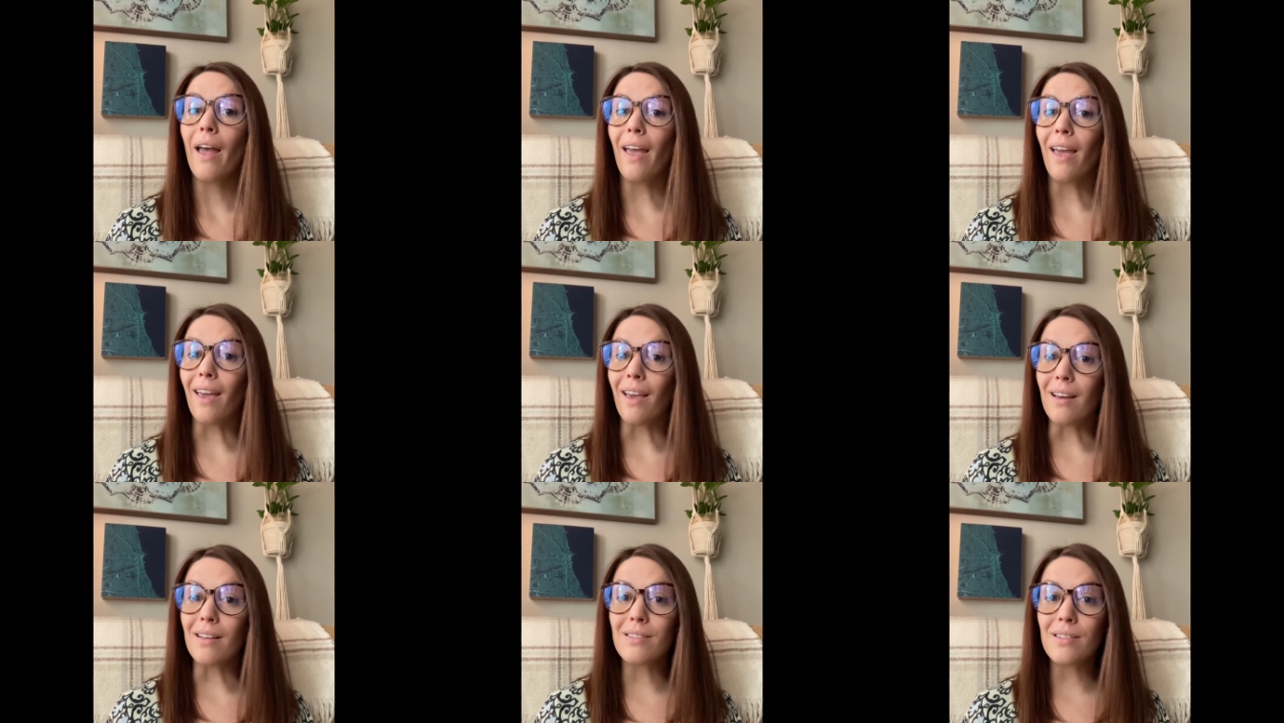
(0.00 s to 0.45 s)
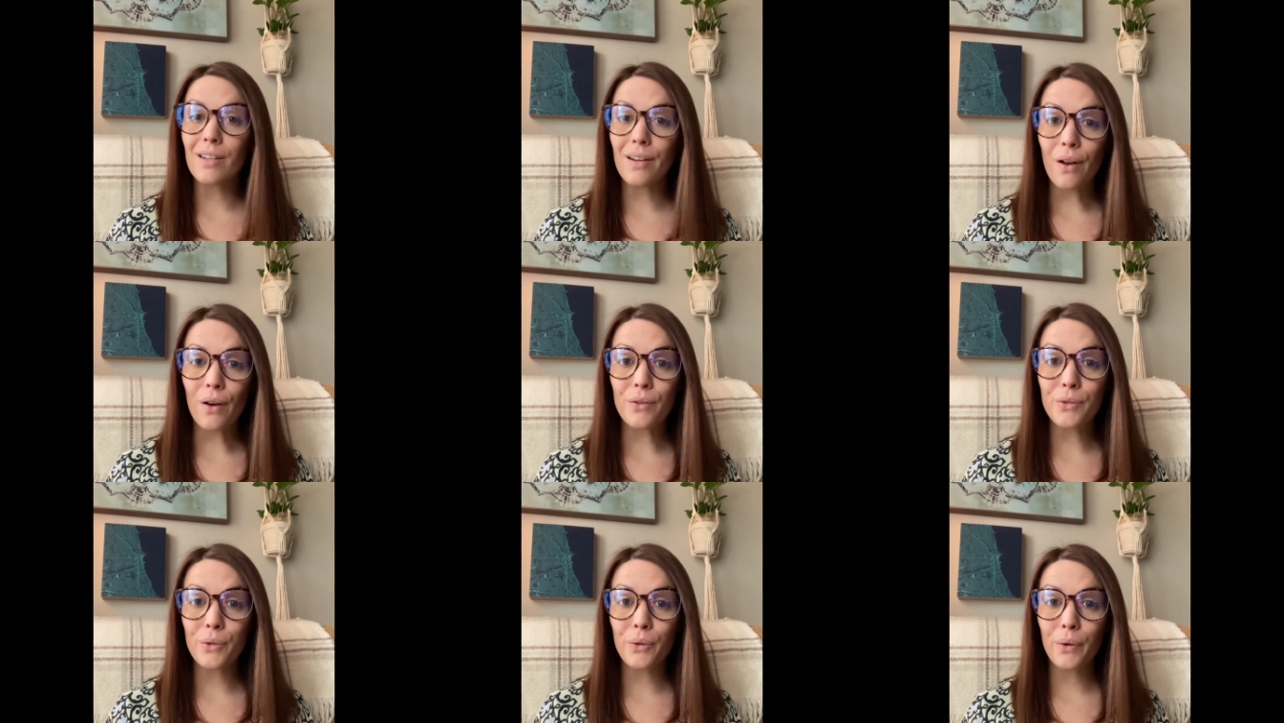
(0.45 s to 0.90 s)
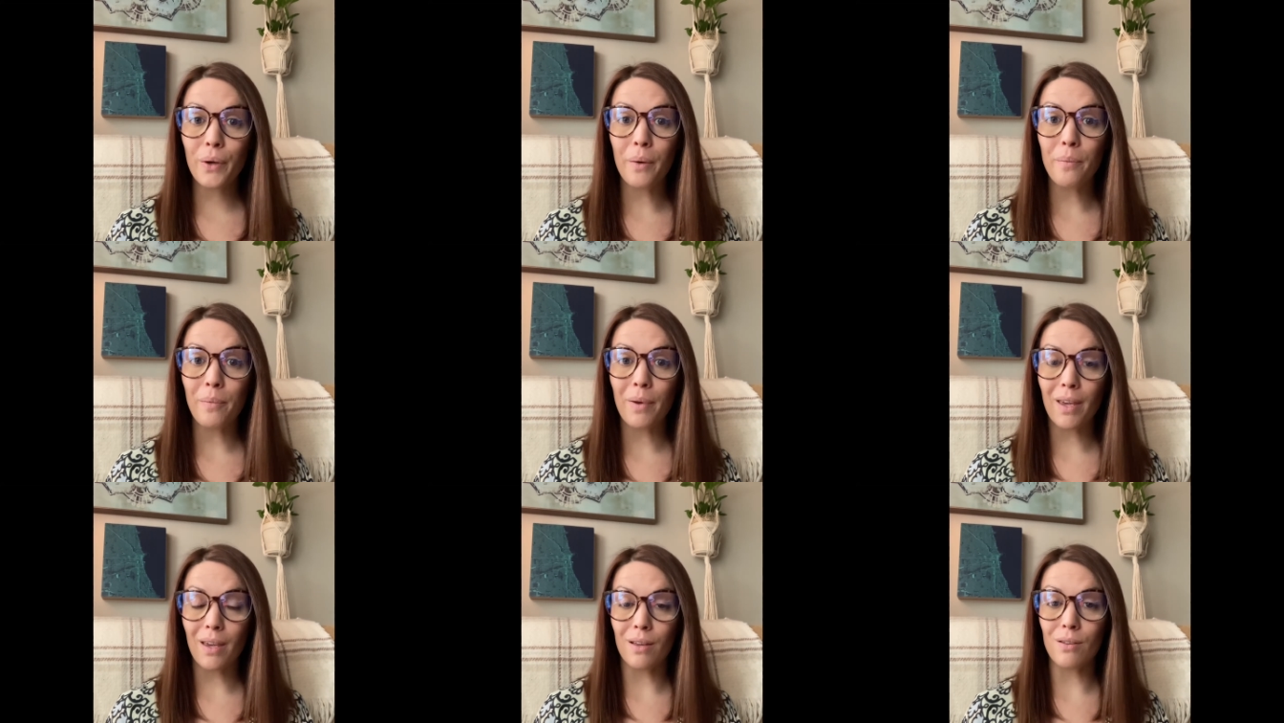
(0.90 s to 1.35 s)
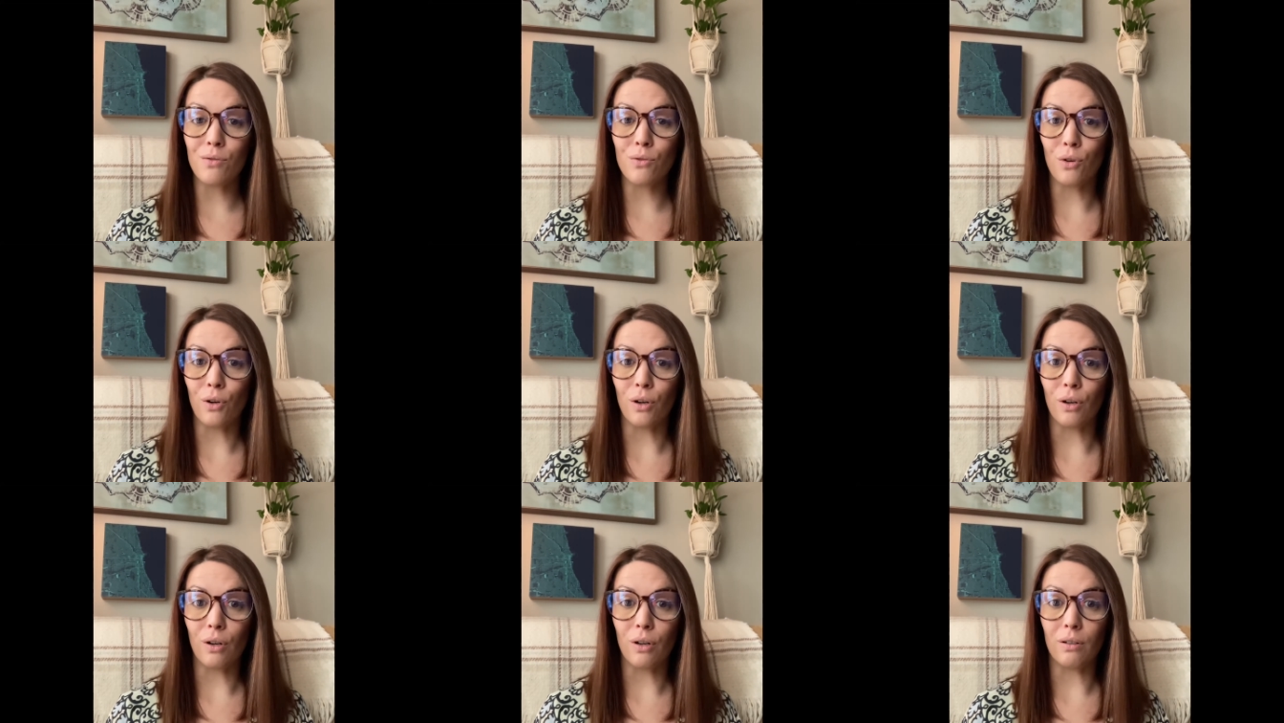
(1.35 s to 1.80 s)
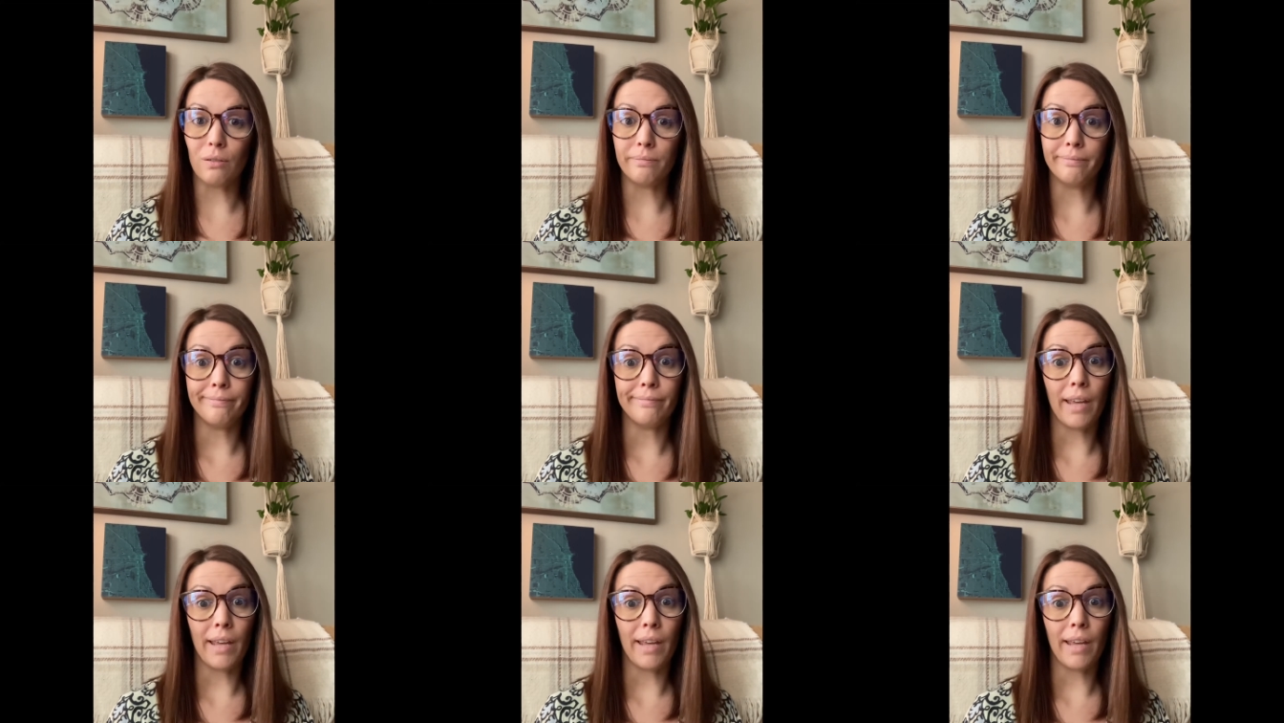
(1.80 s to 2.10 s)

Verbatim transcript: and it also can be internal.